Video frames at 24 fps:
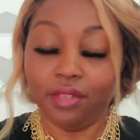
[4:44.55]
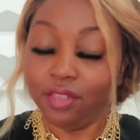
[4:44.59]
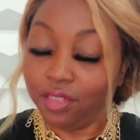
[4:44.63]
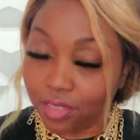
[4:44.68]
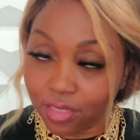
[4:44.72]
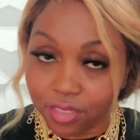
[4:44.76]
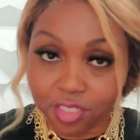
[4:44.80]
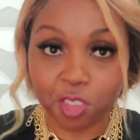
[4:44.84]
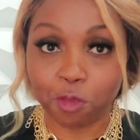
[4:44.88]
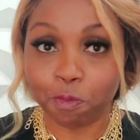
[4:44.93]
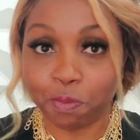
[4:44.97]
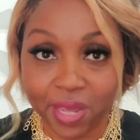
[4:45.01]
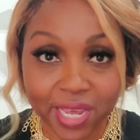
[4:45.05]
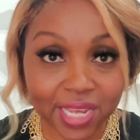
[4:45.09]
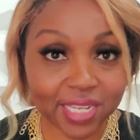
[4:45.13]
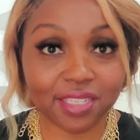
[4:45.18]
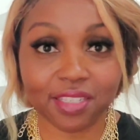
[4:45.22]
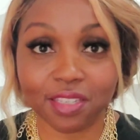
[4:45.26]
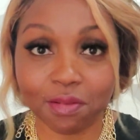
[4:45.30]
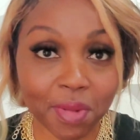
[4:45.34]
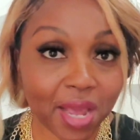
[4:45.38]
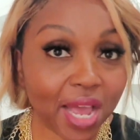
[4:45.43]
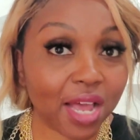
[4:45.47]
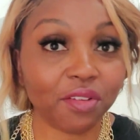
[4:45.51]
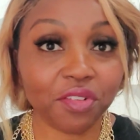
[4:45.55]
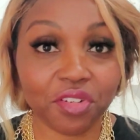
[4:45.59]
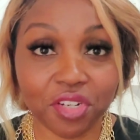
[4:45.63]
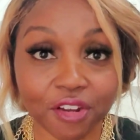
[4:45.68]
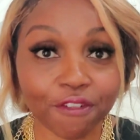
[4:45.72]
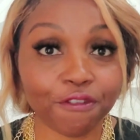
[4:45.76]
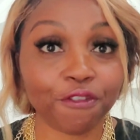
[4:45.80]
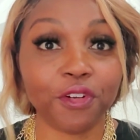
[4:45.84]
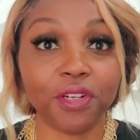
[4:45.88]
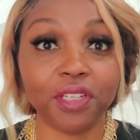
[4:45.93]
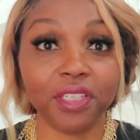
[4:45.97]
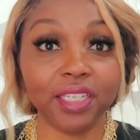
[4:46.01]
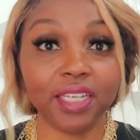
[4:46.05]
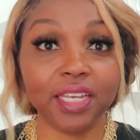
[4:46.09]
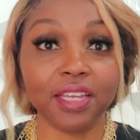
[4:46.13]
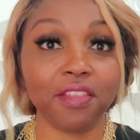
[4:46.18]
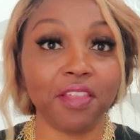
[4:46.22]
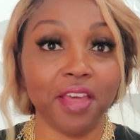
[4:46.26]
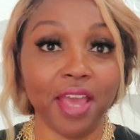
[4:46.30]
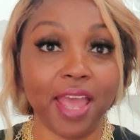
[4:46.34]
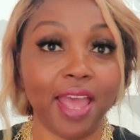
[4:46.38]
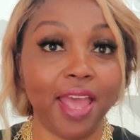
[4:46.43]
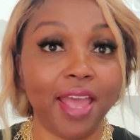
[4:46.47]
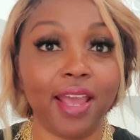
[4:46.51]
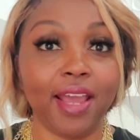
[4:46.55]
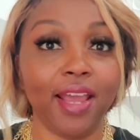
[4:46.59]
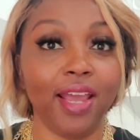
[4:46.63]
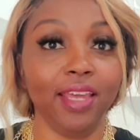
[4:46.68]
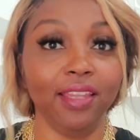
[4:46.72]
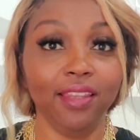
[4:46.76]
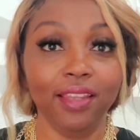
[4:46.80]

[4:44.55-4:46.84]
Space them out differently then.